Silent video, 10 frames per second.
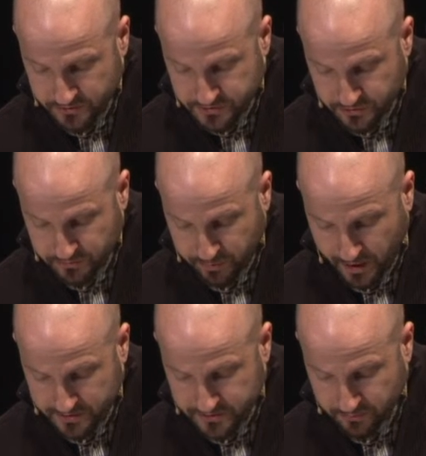turn
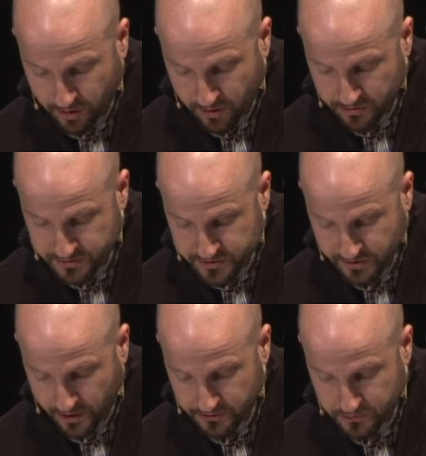back tomorrow and set
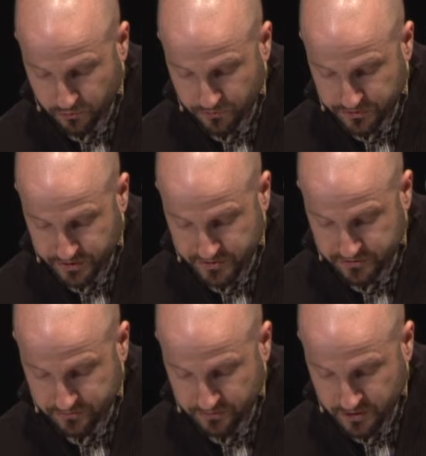out toward the
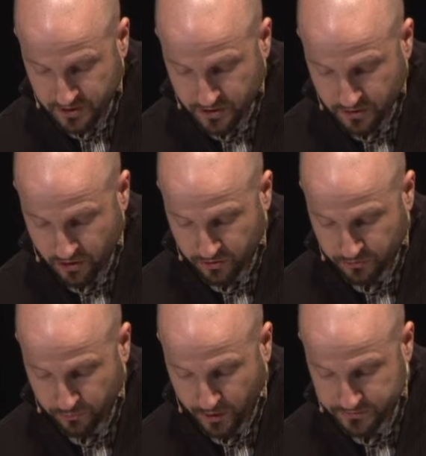desert along
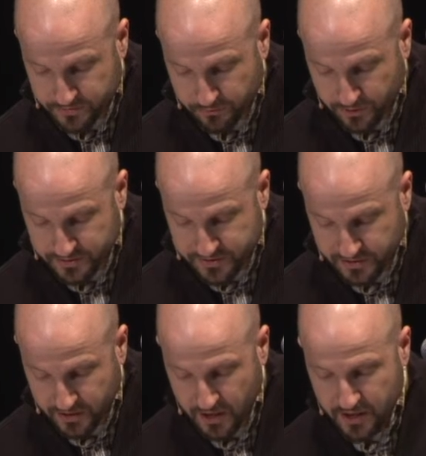the route to the Red Sea."